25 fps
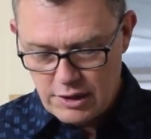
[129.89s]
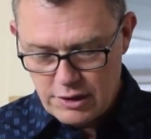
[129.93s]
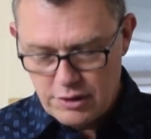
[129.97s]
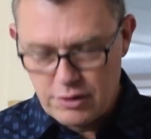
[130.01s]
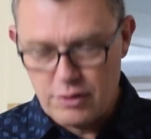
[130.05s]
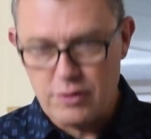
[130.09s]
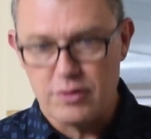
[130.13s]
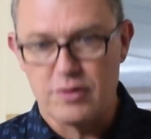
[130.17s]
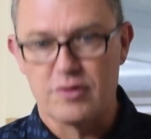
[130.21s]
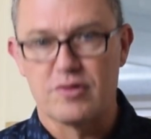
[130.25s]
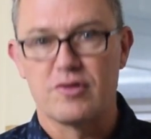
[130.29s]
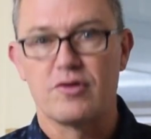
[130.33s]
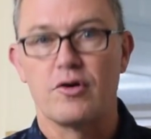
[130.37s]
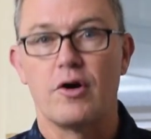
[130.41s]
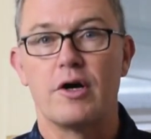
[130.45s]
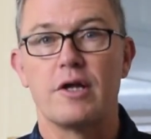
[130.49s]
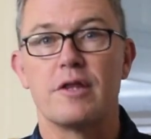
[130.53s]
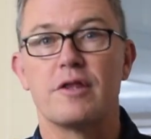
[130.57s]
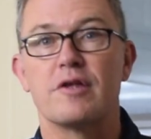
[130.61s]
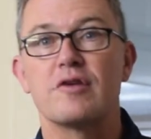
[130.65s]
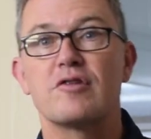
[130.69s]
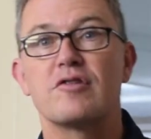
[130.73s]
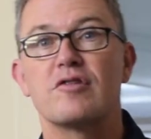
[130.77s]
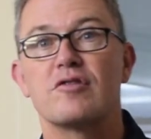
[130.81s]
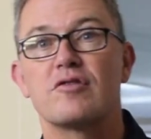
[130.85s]
You decide
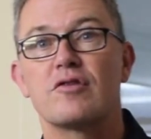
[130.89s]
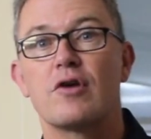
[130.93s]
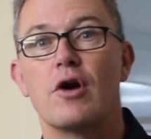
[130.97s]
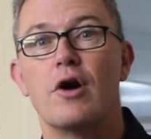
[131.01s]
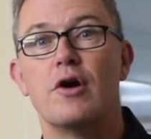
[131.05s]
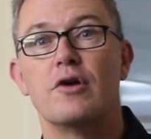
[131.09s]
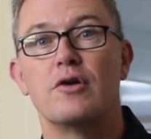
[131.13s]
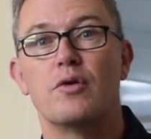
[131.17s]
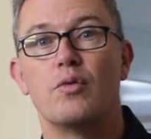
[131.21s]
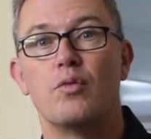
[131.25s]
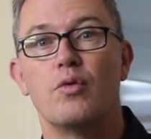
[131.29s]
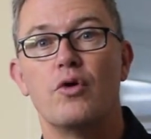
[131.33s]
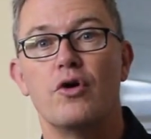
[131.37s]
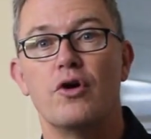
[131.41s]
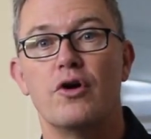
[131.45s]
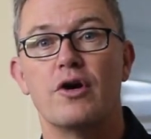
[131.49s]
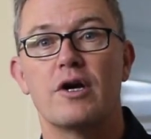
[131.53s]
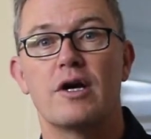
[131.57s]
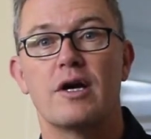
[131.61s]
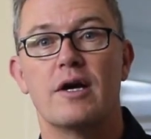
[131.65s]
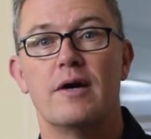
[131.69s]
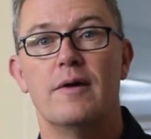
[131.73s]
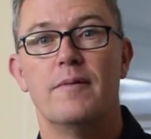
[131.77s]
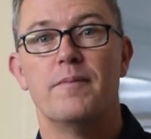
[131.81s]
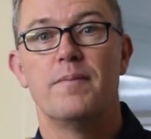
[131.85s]
this is going to work,
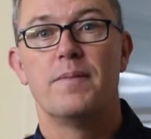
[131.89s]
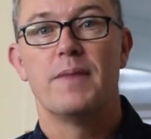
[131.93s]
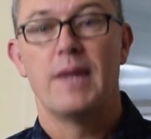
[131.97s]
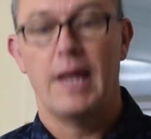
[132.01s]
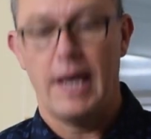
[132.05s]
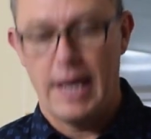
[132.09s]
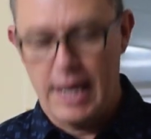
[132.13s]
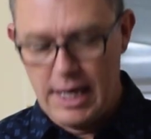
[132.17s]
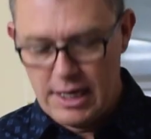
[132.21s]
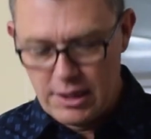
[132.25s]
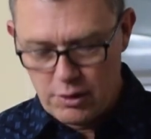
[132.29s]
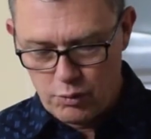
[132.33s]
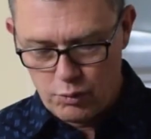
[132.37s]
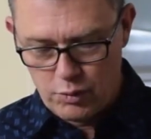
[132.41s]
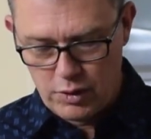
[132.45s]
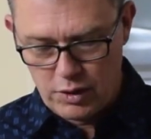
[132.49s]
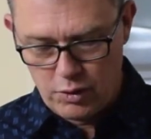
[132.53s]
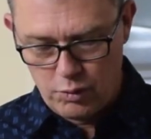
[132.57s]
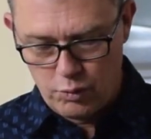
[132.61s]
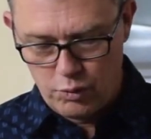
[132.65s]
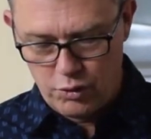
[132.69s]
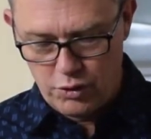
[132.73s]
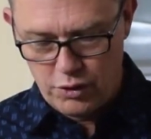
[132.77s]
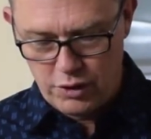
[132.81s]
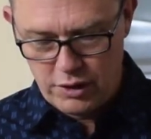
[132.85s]
and it will
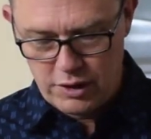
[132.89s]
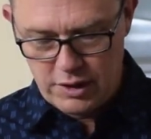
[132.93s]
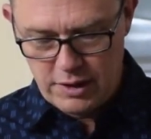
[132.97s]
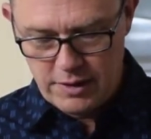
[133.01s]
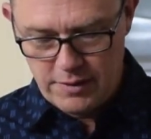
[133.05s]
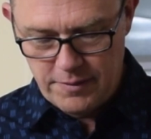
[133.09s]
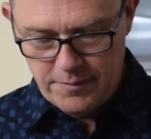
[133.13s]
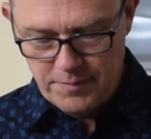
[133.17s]
work.